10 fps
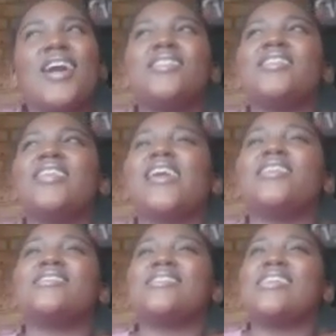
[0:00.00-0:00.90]
Other
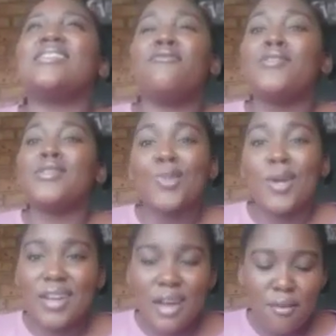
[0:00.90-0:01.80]
days it's as if it's
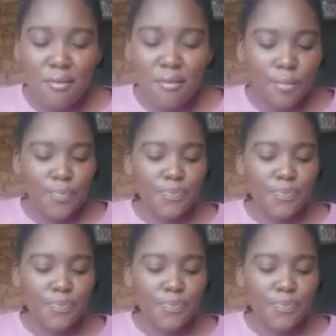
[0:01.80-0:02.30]
not enough.